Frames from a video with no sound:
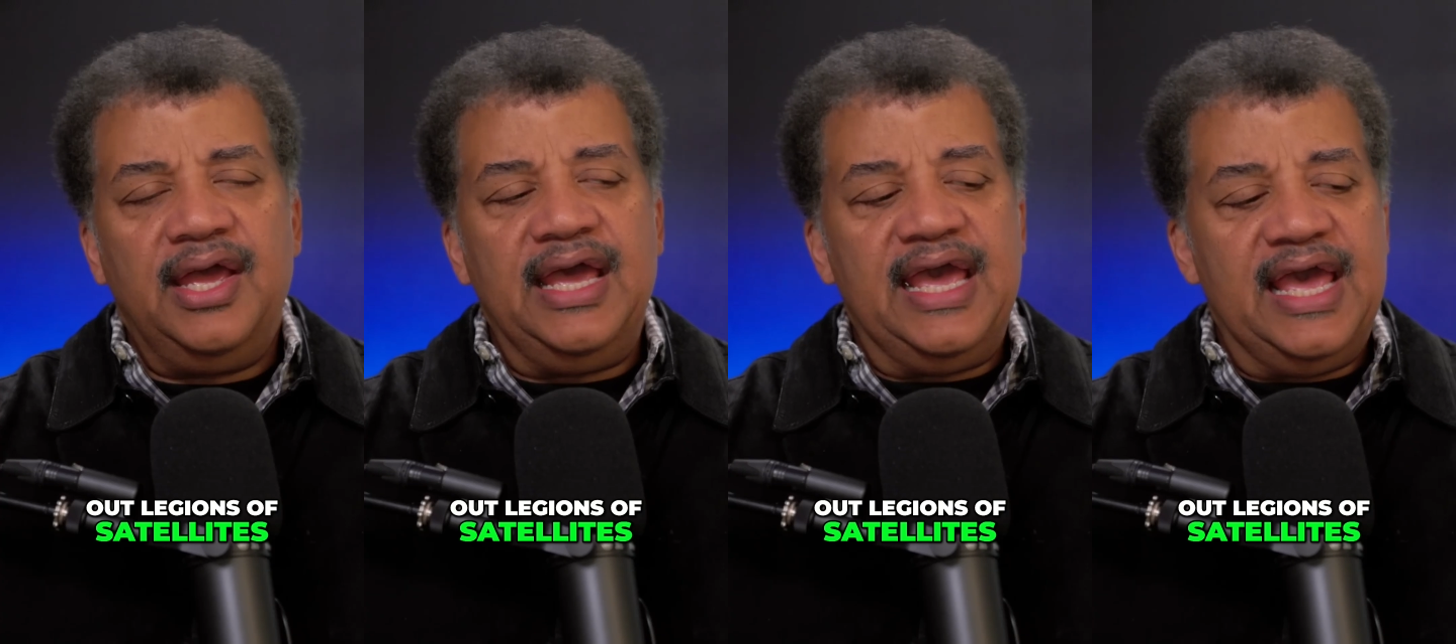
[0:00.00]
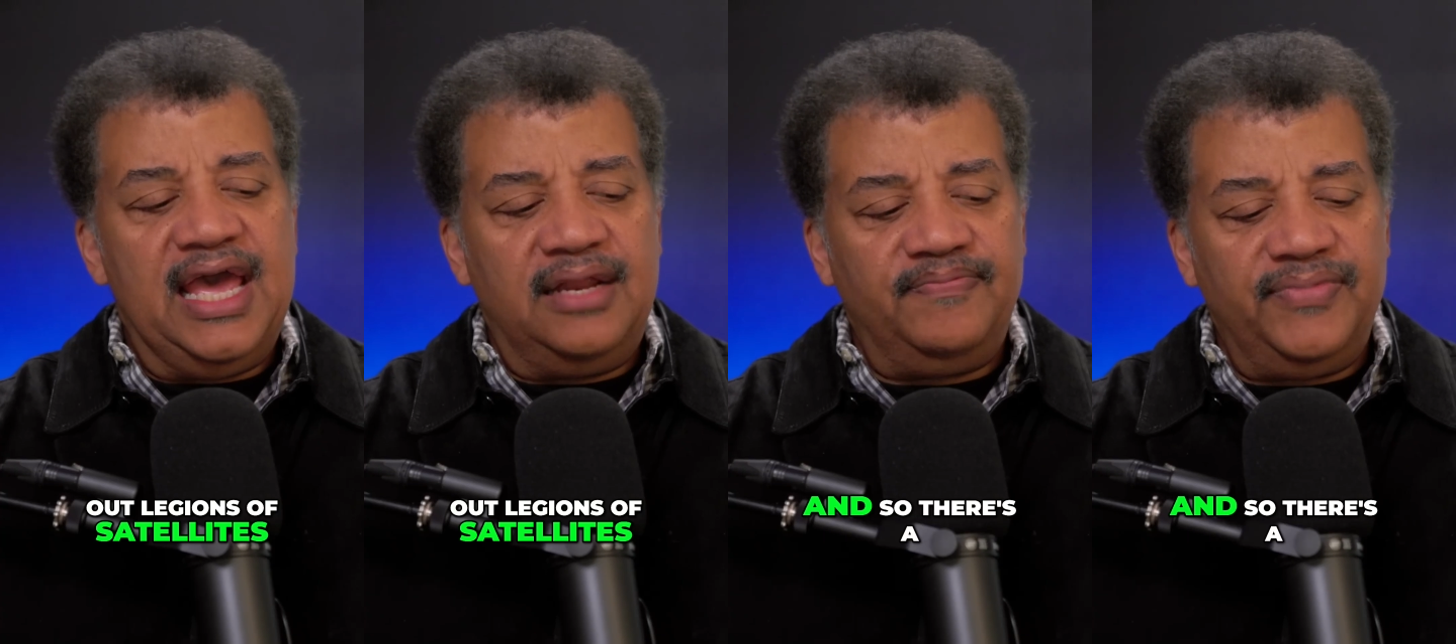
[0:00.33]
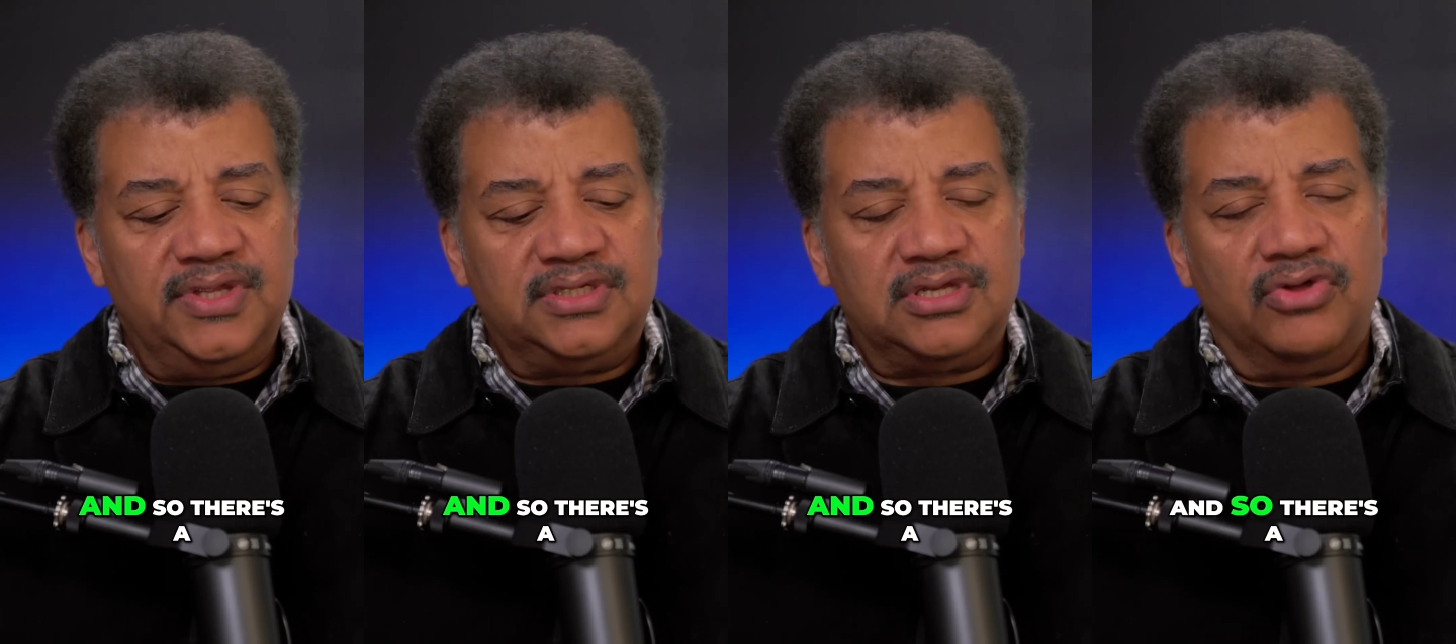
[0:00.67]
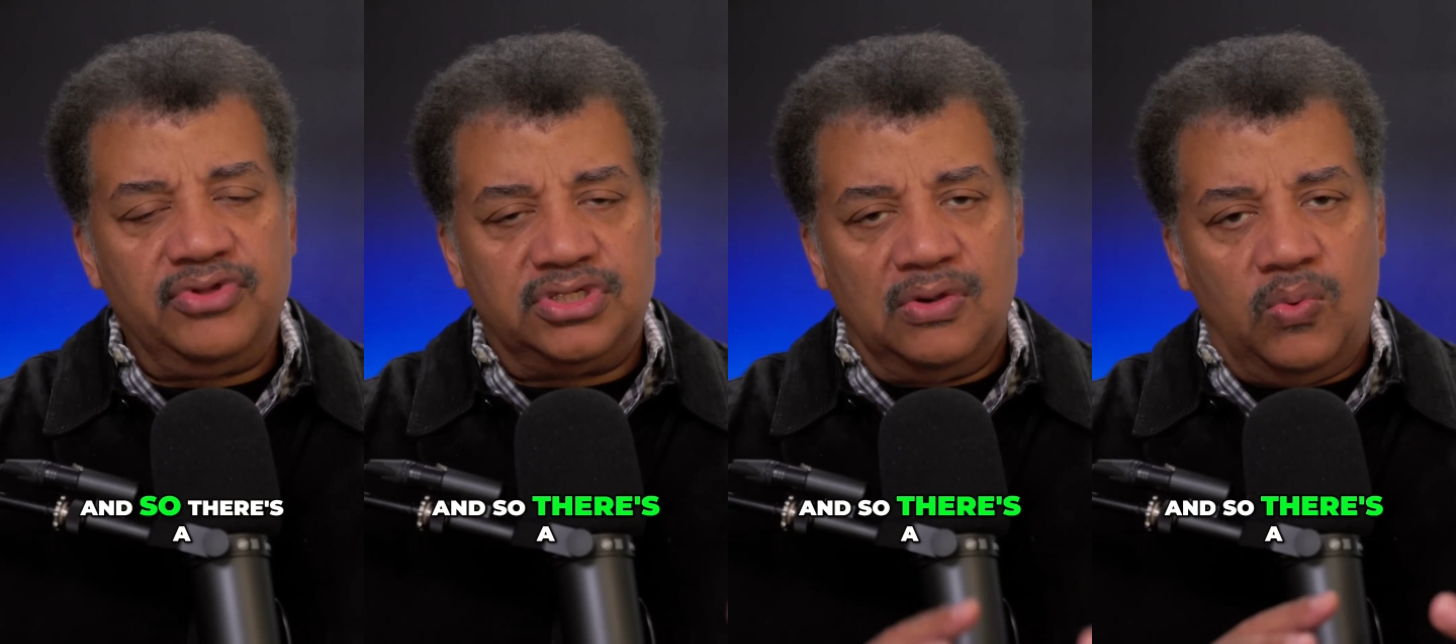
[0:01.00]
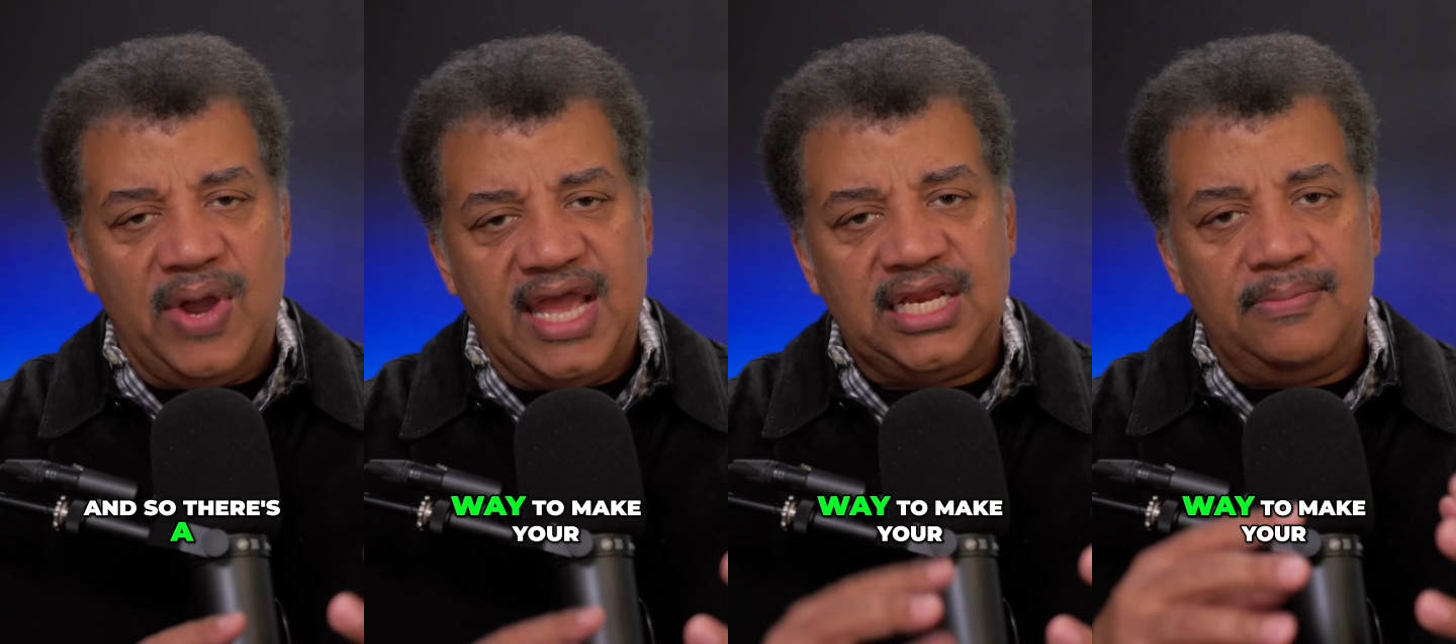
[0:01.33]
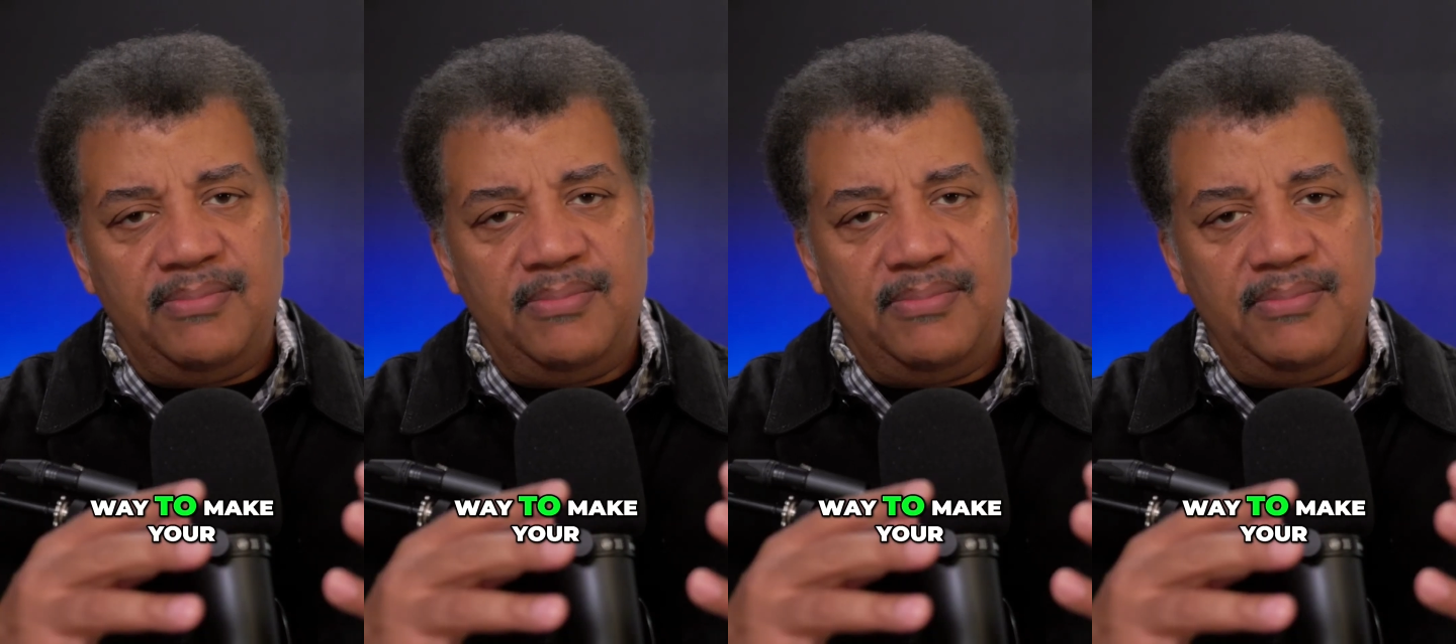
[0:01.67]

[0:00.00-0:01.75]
And so there's a way to